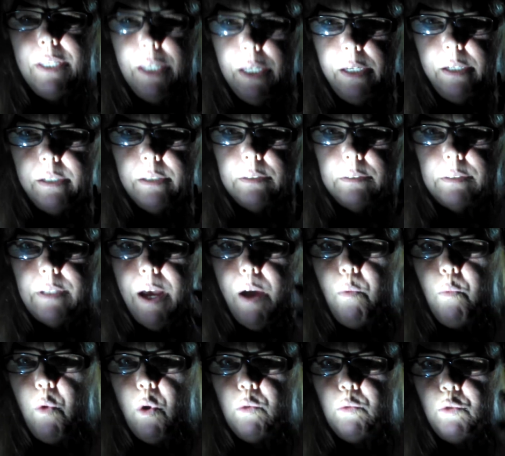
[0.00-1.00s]
years. I
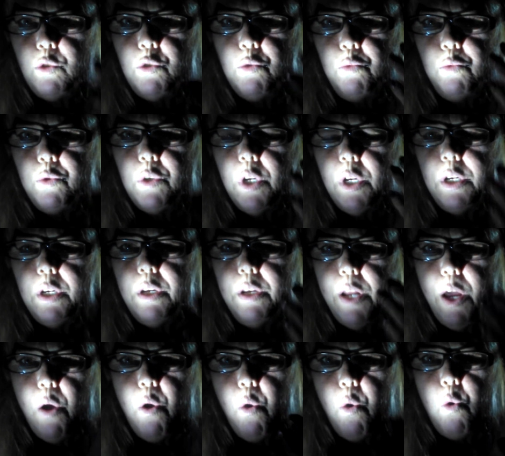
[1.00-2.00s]
want you to
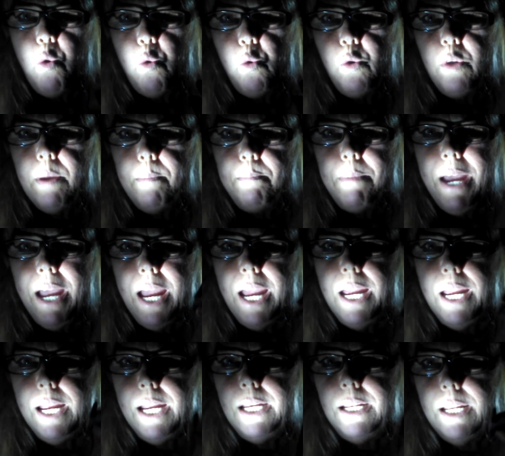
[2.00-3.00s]
know the
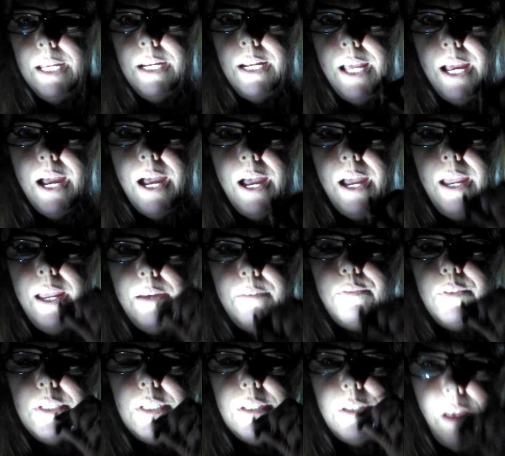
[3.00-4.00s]
pain that I have
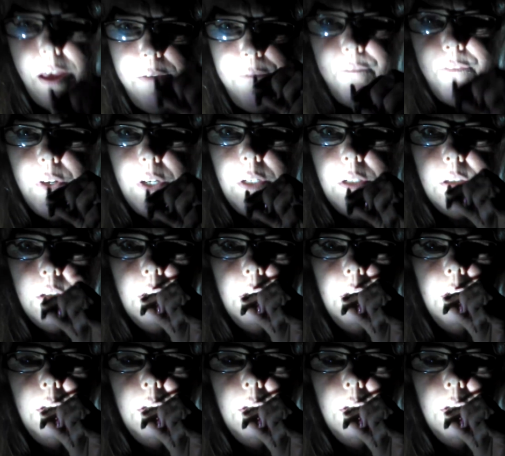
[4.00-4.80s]
suffered.